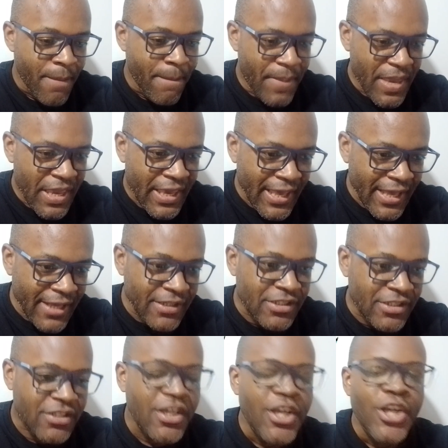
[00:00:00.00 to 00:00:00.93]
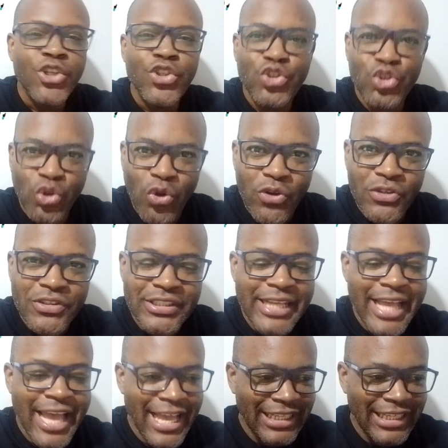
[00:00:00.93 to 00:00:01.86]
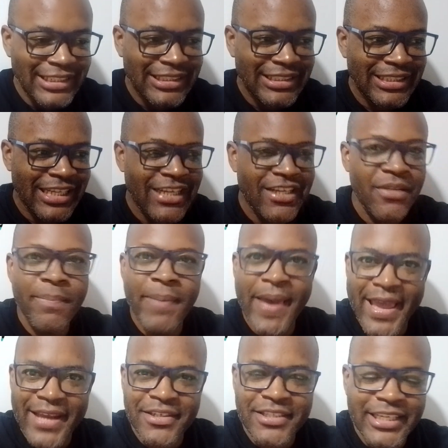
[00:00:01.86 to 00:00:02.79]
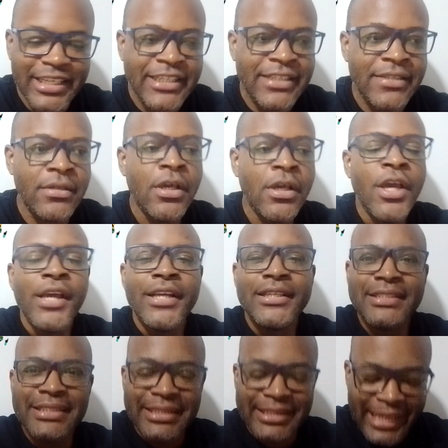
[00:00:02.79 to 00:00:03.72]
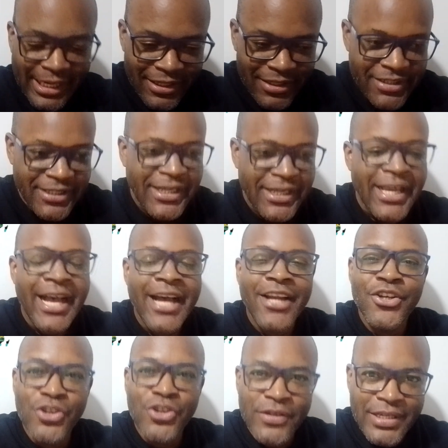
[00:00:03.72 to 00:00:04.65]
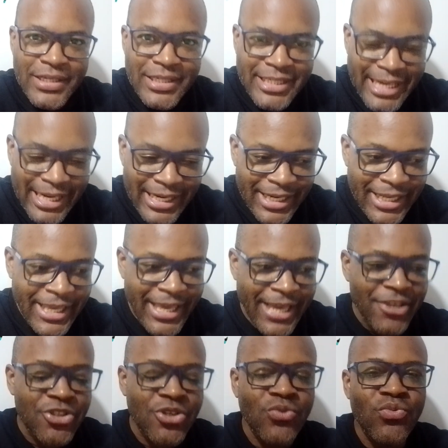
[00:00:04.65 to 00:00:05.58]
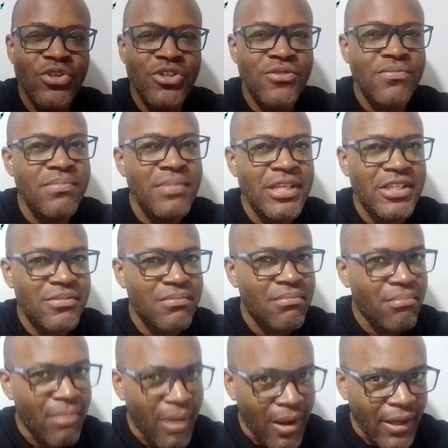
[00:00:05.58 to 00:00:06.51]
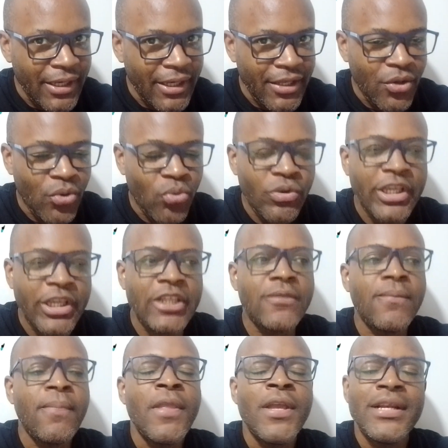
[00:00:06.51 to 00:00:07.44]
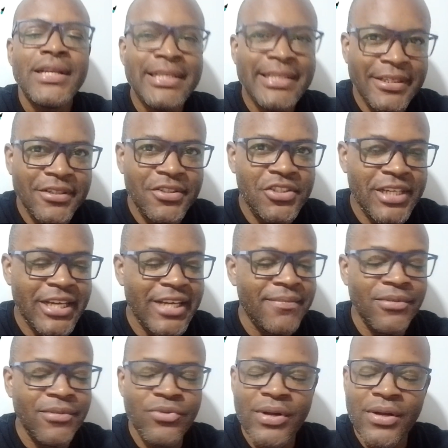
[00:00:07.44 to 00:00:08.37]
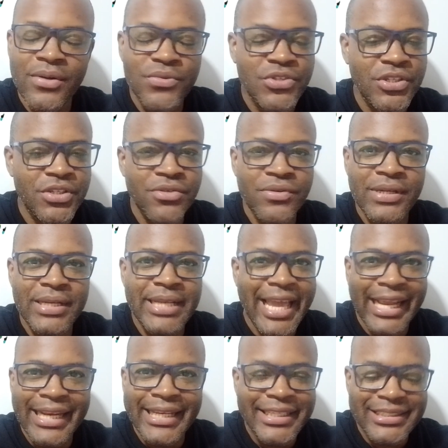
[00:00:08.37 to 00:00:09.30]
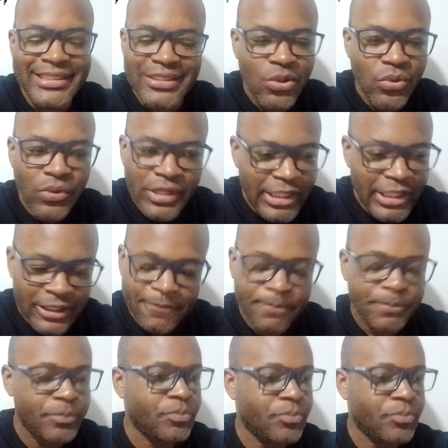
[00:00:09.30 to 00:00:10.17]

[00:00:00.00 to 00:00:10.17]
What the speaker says: Because sources have said that the Pentagon sent another delegation with Ms. Molly on it. This time around, General Langley's not in it.